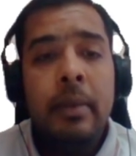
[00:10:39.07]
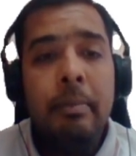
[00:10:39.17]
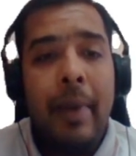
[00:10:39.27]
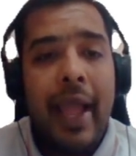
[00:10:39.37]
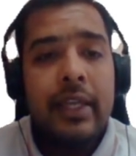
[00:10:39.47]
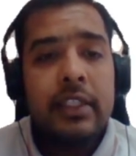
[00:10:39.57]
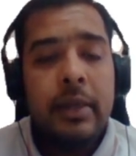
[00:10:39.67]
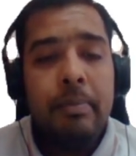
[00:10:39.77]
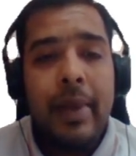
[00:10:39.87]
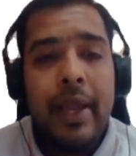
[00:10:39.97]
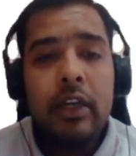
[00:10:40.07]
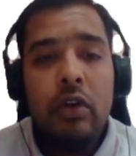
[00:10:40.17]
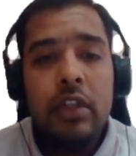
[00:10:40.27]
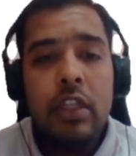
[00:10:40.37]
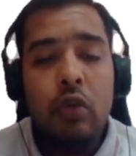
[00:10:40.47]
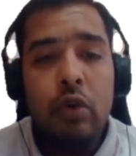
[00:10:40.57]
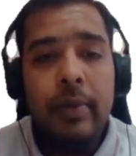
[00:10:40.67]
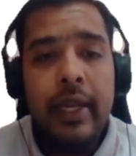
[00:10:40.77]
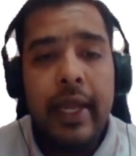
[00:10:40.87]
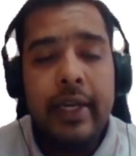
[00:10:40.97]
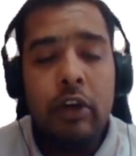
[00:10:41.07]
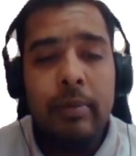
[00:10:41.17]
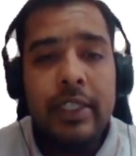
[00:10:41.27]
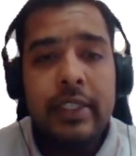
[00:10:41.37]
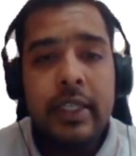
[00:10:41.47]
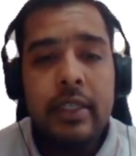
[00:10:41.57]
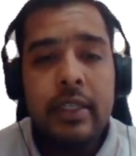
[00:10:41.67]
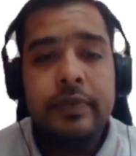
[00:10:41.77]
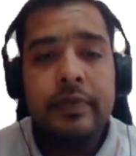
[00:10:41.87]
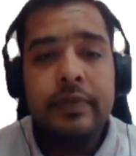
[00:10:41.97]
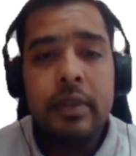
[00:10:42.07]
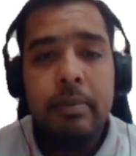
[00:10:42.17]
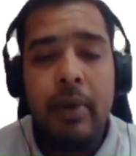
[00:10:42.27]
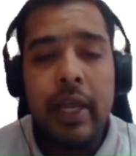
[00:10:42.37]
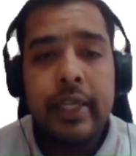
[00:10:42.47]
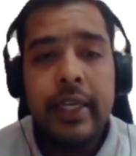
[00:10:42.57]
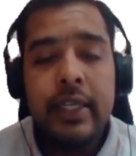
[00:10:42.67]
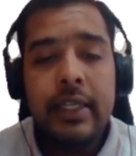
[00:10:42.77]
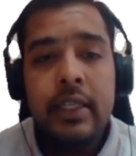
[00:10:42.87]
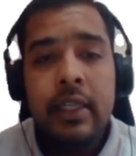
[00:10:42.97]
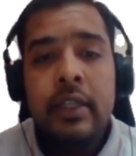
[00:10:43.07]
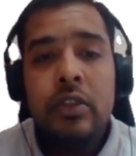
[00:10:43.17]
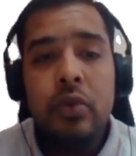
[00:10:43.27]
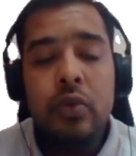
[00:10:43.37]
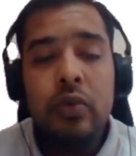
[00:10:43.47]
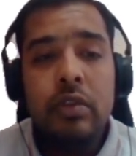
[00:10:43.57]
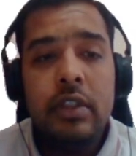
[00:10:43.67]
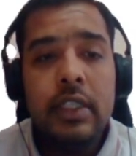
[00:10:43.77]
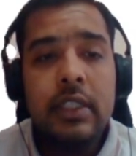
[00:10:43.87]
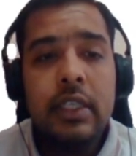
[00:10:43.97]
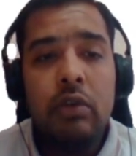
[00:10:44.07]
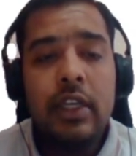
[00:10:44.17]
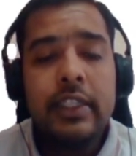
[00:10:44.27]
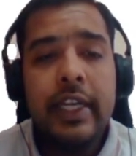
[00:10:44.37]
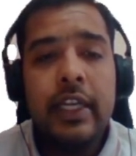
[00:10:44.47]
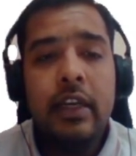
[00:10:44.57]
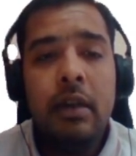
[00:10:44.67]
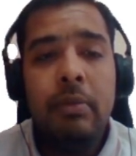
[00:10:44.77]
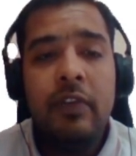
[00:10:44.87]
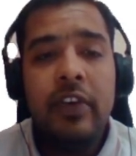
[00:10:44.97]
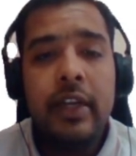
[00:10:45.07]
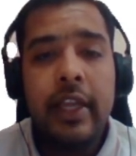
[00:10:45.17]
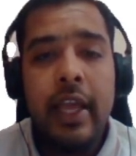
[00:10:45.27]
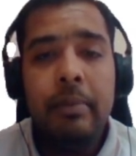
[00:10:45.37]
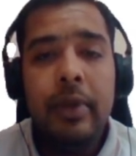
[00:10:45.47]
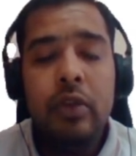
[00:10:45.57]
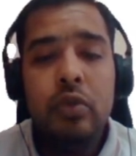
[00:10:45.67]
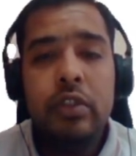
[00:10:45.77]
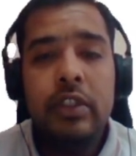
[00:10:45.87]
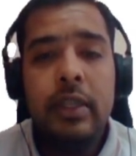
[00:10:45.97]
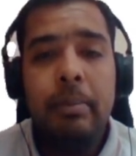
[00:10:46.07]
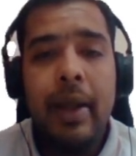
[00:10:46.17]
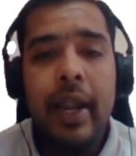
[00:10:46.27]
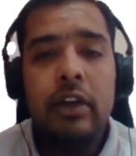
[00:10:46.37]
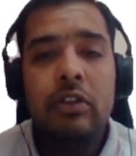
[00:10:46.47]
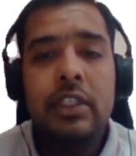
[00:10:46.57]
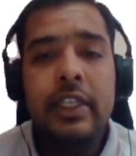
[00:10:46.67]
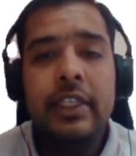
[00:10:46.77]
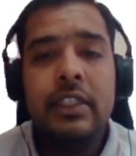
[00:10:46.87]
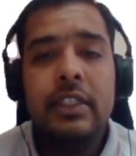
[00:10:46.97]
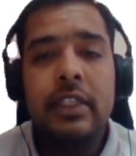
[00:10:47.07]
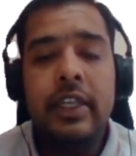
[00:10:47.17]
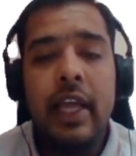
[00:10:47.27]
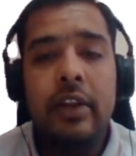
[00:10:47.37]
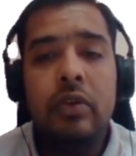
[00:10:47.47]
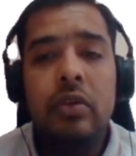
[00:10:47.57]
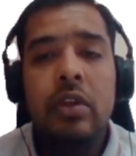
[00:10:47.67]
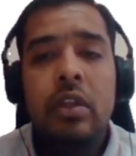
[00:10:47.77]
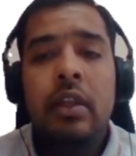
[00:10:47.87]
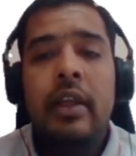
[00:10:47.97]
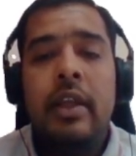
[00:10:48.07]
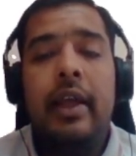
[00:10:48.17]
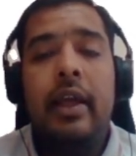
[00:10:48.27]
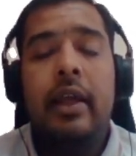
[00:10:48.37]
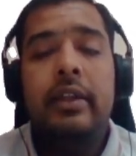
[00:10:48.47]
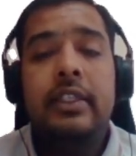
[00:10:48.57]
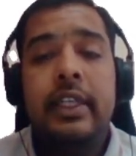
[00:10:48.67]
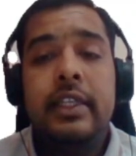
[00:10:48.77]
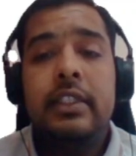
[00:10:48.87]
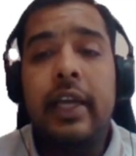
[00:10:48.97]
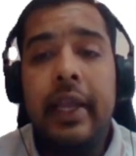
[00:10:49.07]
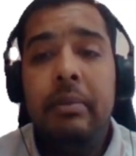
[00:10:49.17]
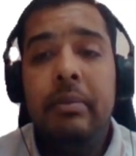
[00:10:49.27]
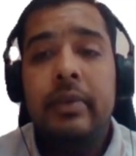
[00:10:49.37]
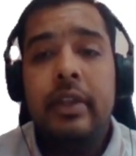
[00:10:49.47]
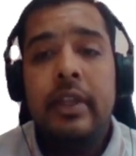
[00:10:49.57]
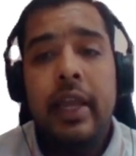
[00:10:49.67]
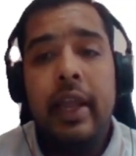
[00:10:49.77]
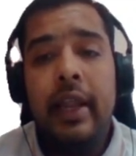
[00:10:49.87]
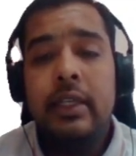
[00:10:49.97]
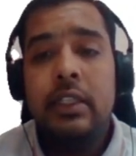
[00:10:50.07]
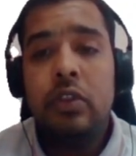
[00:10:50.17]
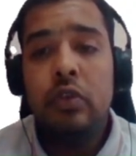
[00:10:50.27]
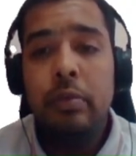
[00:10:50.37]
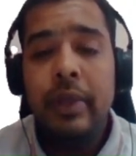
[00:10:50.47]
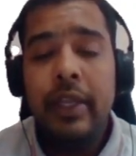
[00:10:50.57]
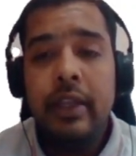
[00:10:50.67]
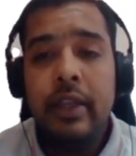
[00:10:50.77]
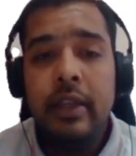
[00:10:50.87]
bank's impact on the global and domestic market. So this counter cyclical buffer can be used in the bad or stressed scenario, stressed time, and it should be